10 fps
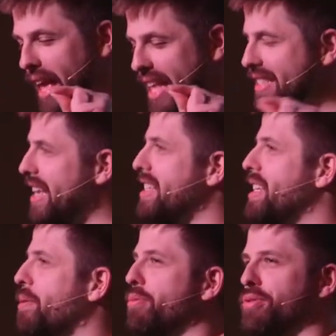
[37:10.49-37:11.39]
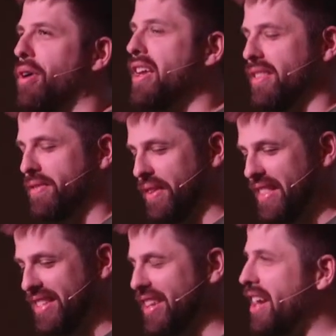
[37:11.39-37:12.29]
It says he did what was right
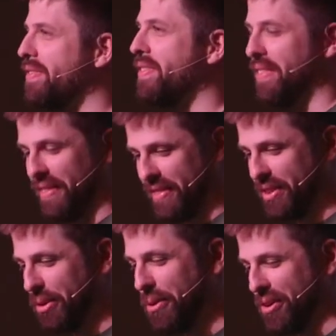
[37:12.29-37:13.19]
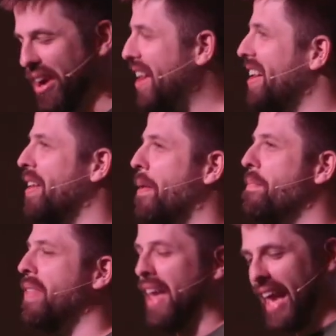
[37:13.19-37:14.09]
in the sight of the Lord, right?
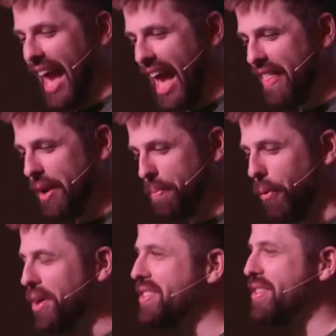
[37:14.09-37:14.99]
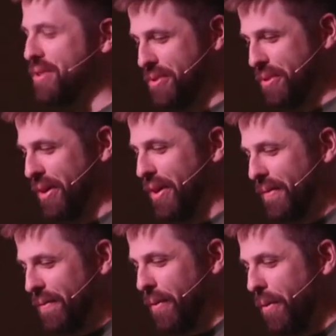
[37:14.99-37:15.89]
And then it points to
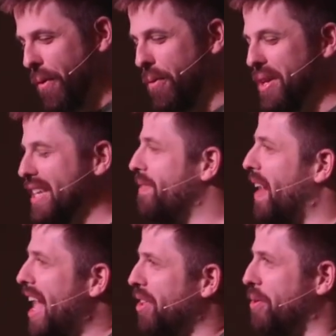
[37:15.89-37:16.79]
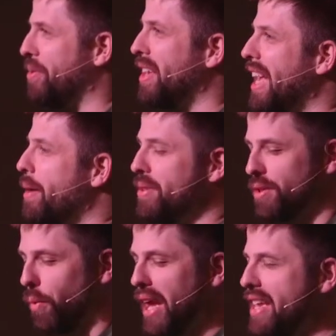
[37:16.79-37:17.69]
who he followed. It was
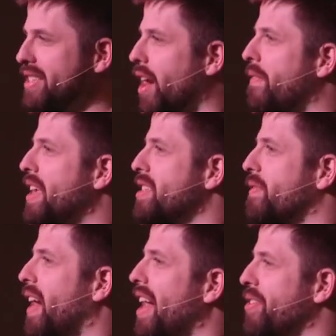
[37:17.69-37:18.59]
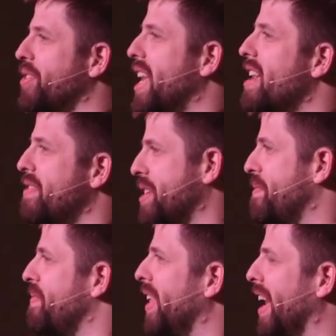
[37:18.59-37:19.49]
the ways of his father David.